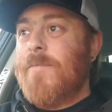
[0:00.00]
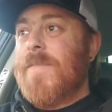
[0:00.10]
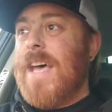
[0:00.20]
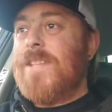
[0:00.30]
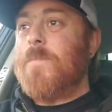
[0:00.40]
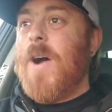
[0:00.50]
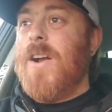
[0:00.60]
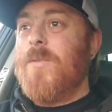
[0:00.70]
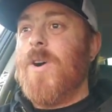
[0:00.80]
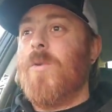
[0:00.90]
That's
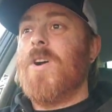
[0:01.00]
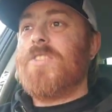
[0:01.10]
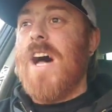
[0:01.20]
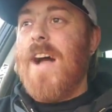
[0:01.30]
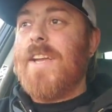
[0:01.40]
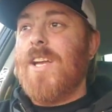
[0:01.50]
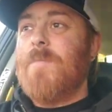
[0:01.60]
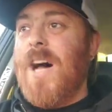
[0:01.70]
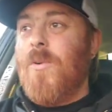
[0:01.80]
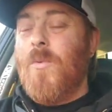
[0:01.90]
part of what we're talking
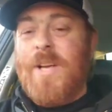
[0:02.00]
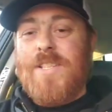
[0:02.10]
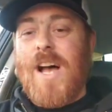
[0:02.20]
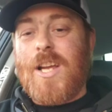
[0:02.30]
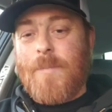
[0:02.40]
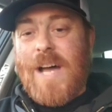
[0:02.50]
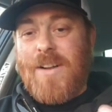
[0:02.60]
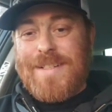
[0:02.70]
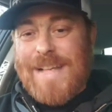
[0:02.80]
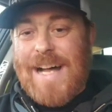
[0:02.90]
about when we talk
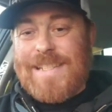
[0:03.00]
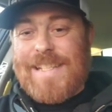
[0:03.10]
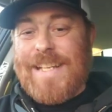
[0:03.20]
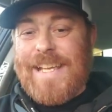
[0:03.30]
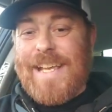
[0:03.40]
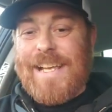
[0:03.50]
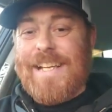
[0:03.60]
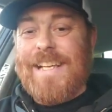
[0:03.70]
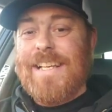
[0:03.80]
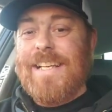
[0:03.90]
about
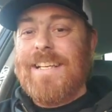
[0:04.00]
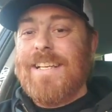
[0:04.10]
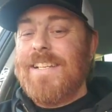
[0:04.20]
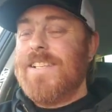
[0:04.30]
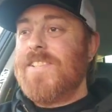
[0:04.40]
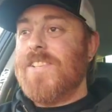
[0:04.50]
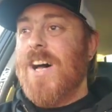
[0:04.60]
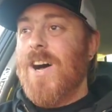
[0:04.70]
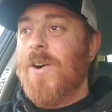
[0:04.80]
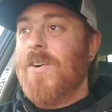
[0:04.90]
Datsuning.
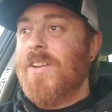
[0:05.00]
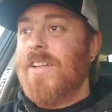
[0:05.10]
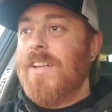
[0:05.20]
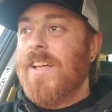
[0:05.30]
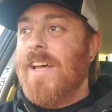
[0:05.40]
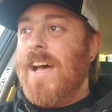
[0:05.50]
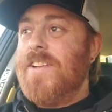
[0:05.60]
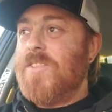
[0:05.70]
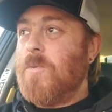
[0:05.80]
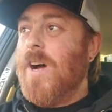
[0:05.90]
So I
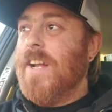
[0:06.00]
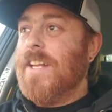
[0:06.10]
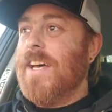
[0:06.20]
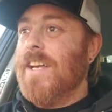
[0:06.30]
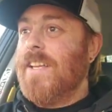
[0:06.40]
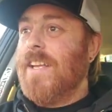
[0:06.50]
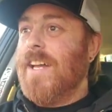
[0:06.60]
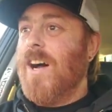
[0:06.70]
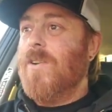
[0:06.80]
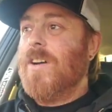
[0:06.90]
just wanted to, you
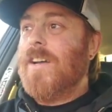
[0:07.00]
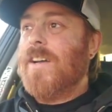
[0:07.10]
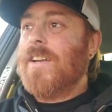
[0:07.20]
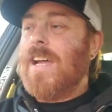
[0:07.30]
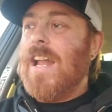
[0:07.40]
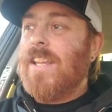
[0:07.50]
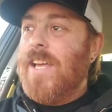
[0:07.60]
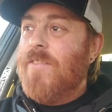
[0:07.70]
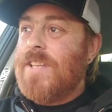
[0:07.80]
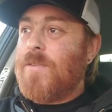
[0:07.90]
know, kind of
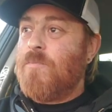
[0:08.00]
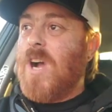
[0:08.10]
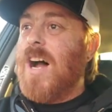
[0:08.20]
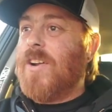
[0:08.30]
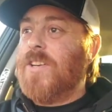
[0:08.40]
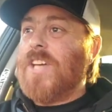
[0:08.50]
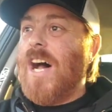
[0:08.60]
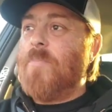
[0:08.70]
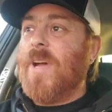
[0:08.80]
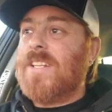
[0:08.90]
leave this a broader
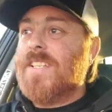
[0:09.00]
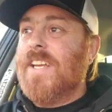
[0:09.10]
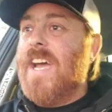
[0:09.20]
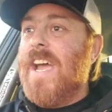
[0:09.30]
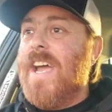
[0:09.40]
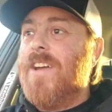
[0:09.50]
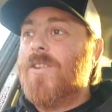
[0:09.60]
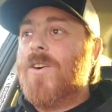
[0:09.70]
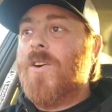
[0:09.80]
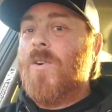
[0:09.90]
topic today.
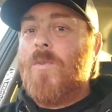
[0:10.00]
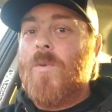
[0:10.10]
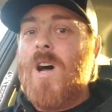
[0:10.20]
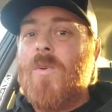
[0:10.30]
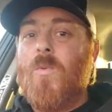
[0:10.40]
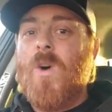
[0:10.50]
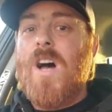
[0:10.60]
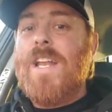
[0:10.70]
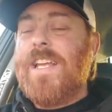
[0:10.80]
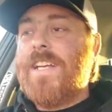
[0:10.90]

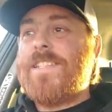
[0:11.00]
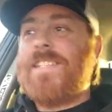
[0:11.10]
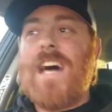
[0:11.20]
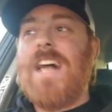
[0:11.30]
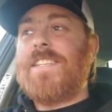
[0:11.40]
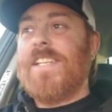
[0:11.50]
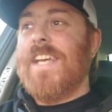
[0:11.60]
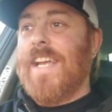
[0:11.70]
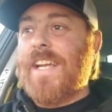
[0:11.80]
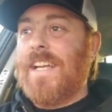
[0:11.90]
What is
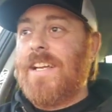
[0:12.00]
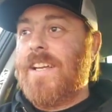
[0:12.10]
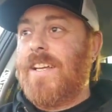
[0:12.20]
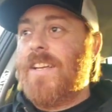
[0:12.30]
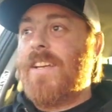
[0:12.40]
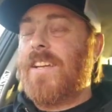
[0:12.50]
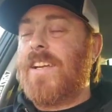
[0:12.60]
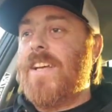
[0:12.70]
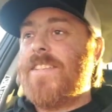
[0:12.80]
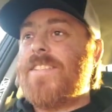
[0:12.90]
Datsuning?
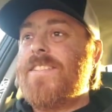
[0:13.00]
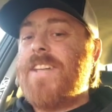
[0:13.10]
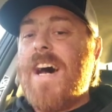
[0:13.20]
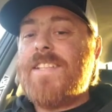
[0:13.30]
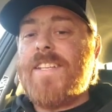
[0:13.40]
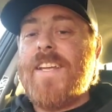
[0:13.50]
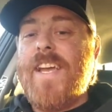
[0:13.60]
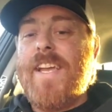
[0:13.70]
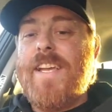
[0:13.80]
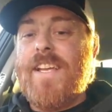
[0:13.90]
Because
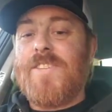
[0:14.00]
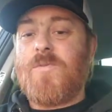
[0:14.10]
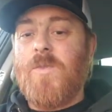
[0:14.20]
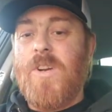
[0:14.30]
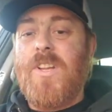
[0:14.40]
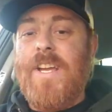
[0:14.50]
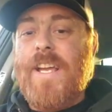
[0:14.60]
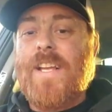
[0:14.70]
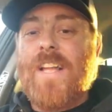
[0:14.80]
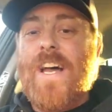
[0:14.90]
Datsuning is
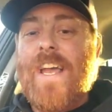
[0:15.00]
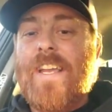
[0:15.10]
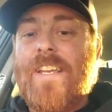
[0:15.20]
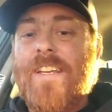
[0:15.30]
really like,